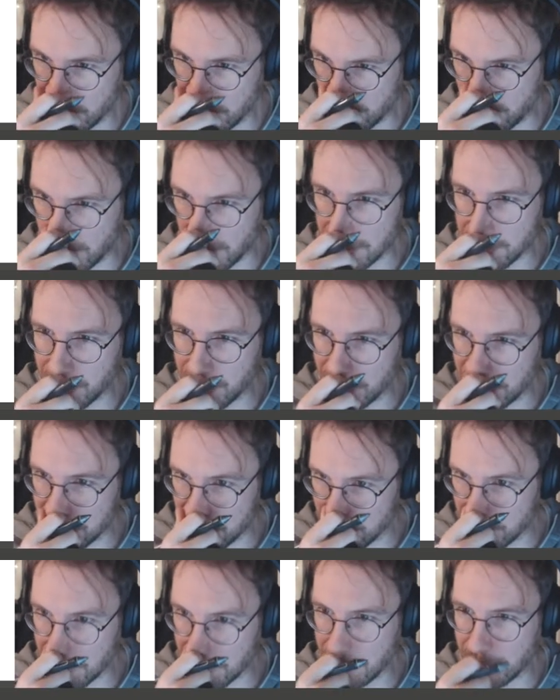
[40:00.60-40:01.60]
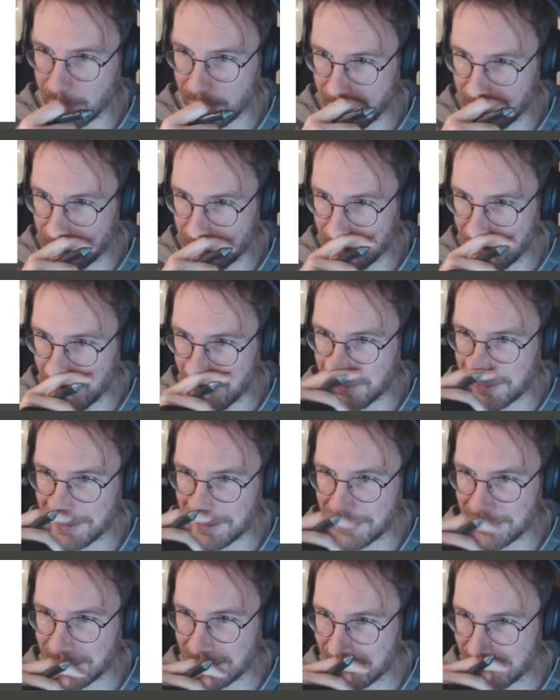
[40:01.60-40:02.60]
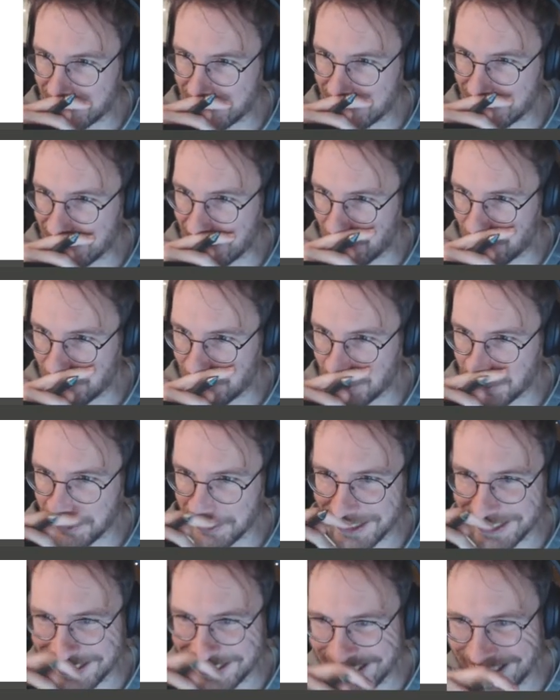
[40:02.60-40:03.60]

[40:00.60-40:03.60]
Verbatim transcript: Fox bodies were crap. Now I'm, I own one.